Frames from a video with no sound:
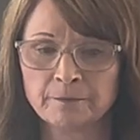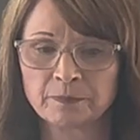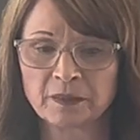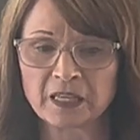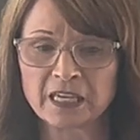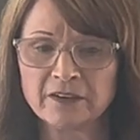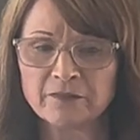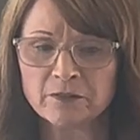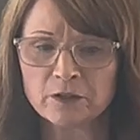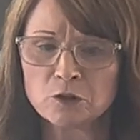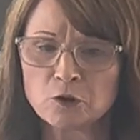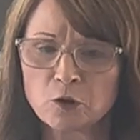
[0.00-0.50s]

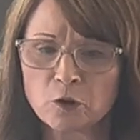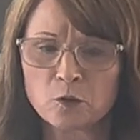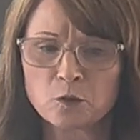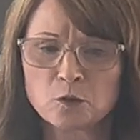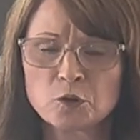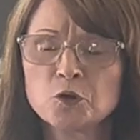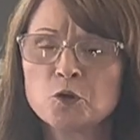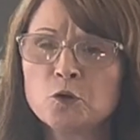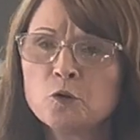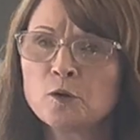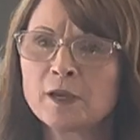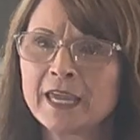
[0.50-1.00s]
Even though
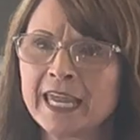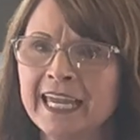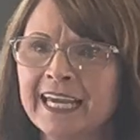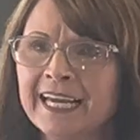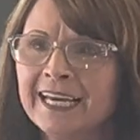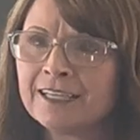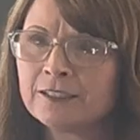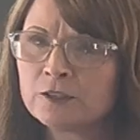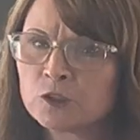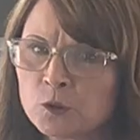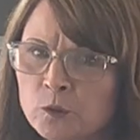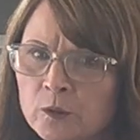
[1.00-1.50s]
you
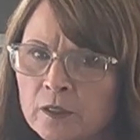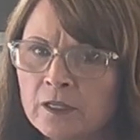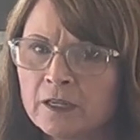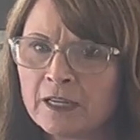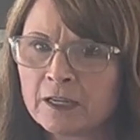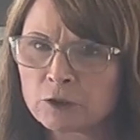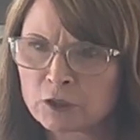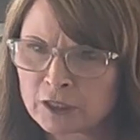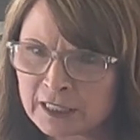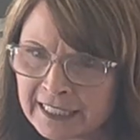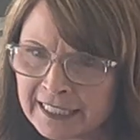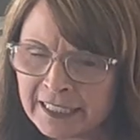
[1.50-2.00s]
can't do it
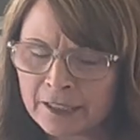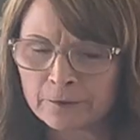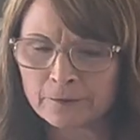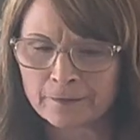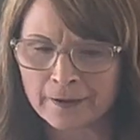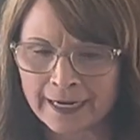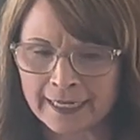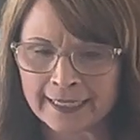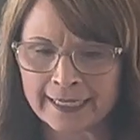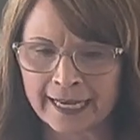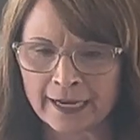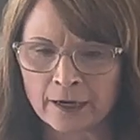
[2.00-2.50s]
or see it
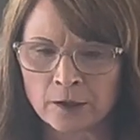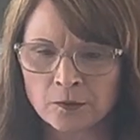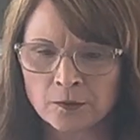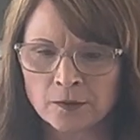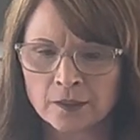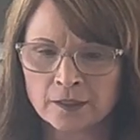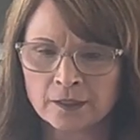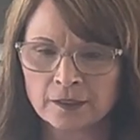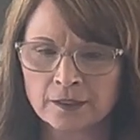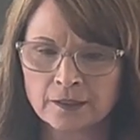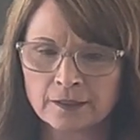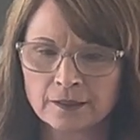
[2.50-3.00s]
right now,
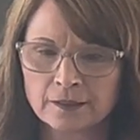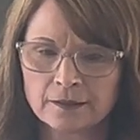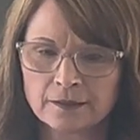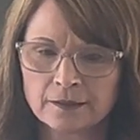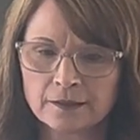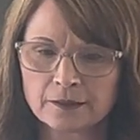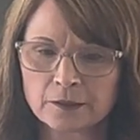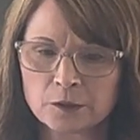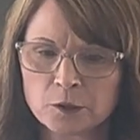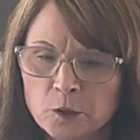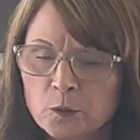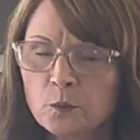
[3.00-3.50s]

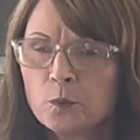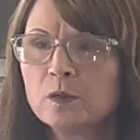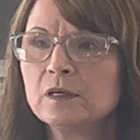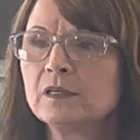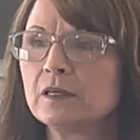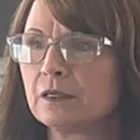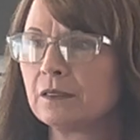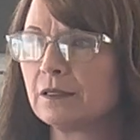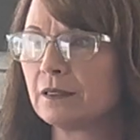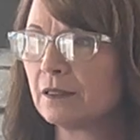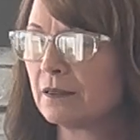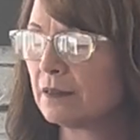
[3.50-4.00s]
you
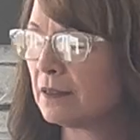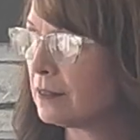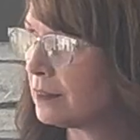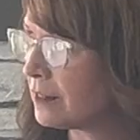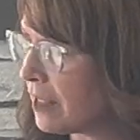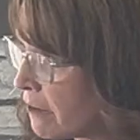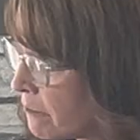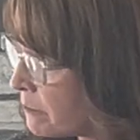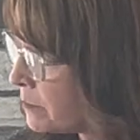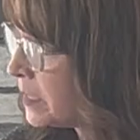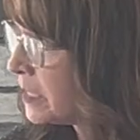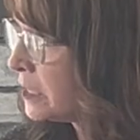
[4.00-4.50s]
will
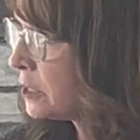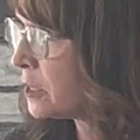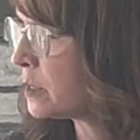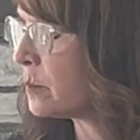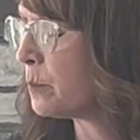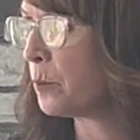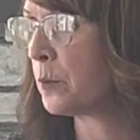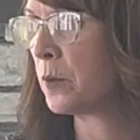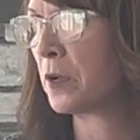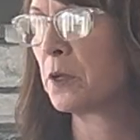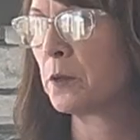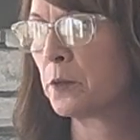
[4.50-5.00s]
love me to the
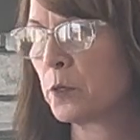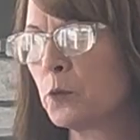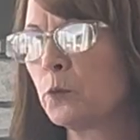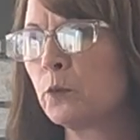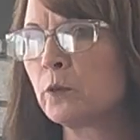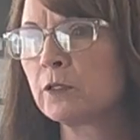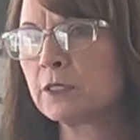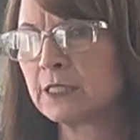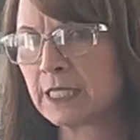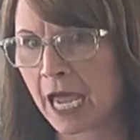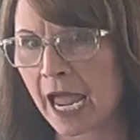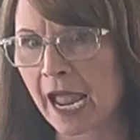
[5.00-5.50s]
point you
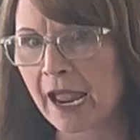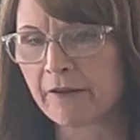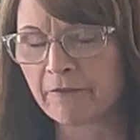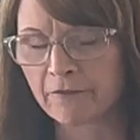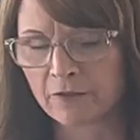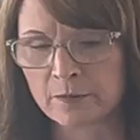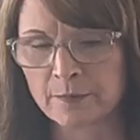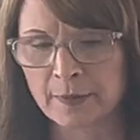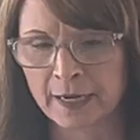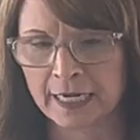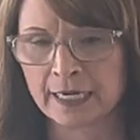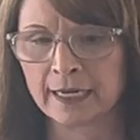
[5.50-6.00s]
will die
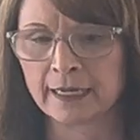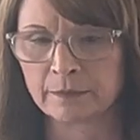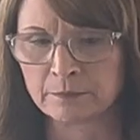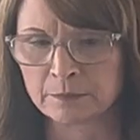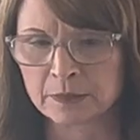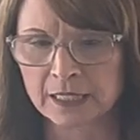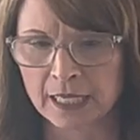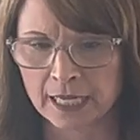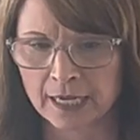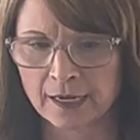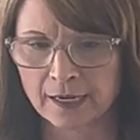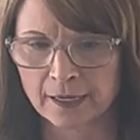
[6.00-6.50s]
for my name's
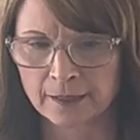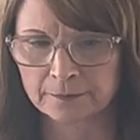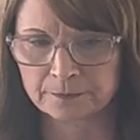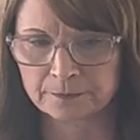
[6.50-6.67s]
sake.